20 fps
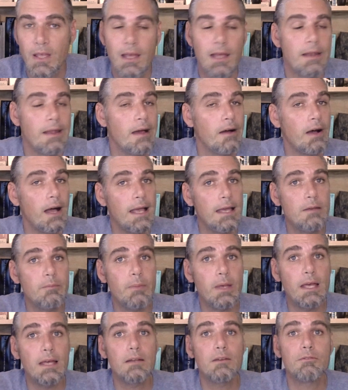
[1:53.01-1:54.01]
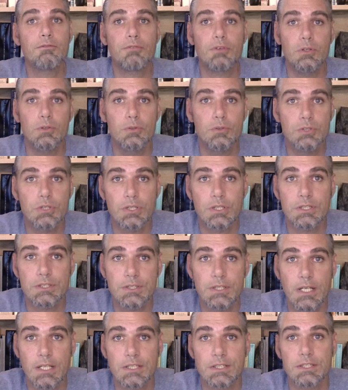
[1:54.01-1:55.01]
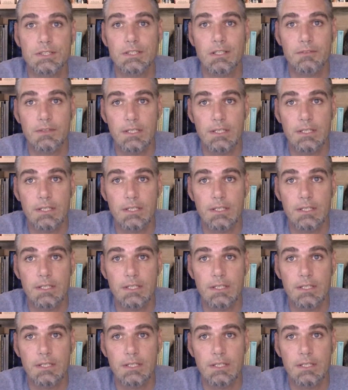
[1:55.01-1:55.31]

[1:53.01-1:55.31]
Now, I admit few jurisdictions have